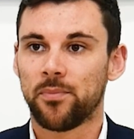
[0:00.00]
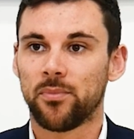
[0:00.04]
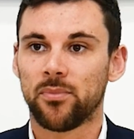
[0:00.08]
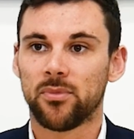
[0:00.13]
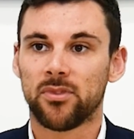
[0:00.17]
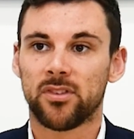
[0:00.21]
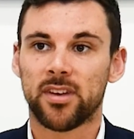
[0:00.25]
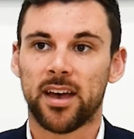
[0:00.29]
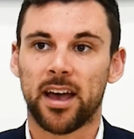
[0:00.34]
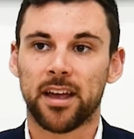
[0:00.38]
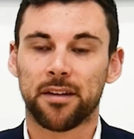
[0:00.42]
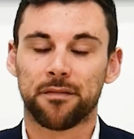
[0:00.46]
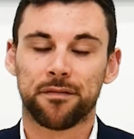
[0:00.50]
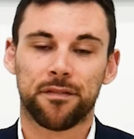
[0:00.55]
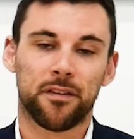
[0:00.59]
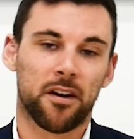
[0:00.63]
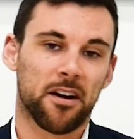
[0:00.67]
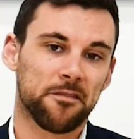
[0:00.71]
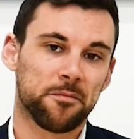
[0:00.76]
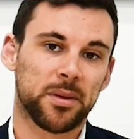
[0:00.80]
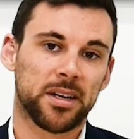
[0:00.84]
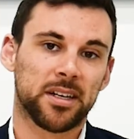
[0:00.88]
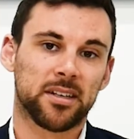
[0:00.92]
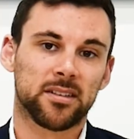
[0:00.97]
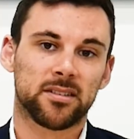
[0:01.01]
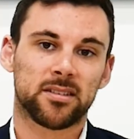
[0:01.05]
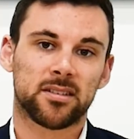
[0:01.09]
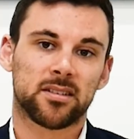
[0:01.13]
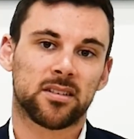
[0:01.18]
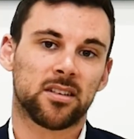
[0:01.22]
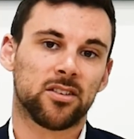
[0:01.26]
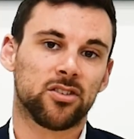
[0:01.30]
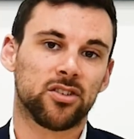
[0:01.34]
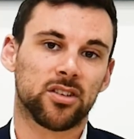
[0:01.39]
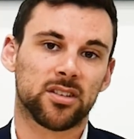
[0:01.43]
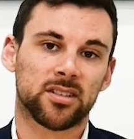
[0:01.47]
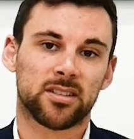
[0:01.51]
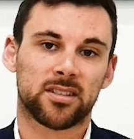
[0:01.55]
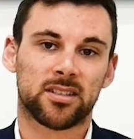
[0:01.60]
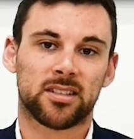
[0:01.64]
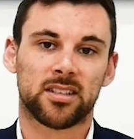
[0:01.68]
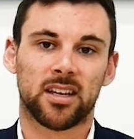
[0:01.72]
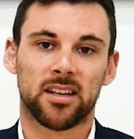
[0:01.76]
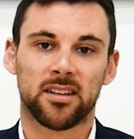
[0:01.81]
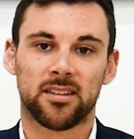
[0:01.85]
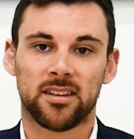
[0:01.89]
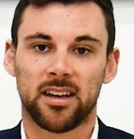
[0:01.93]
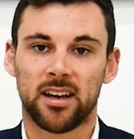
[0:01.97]
take 5 minutes to just
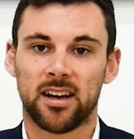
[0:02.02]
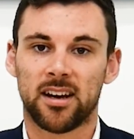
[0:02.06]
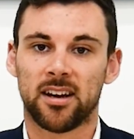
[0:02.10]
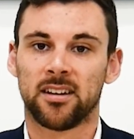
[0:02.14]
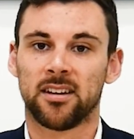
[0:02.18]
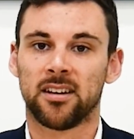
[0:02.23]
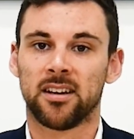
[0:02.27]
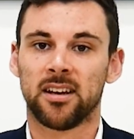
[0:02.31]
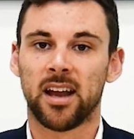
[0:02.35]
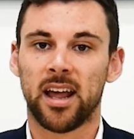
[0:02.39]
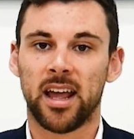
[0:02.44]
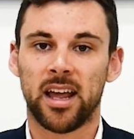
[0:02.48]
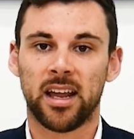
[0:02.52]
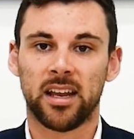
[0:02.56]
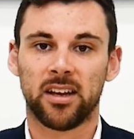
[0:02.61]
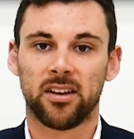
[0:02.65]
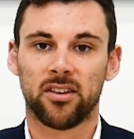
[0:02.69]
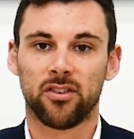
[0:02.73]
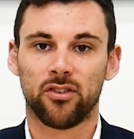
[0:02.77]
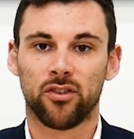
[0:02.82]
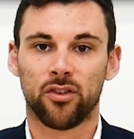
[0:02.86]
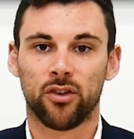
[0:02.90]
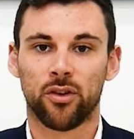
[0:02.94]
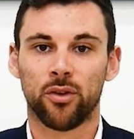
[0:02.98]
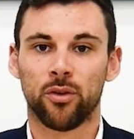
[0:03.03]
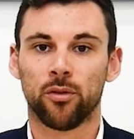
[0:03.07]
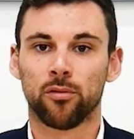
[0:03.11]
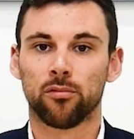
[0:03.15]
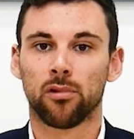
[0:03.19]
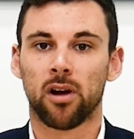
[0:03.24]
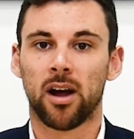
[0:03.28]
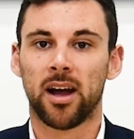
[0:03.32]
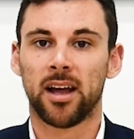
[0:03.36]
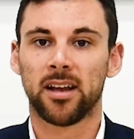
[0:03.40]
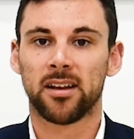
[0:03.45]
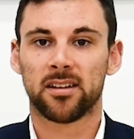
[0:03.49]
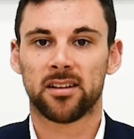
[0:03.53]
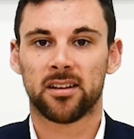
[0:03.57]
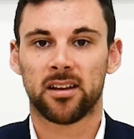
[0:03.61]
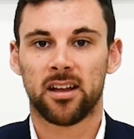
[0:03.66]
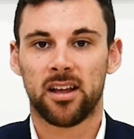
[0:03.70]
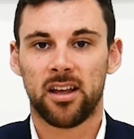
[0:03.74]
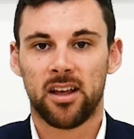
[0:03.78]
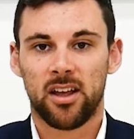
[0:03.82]
sit down and to write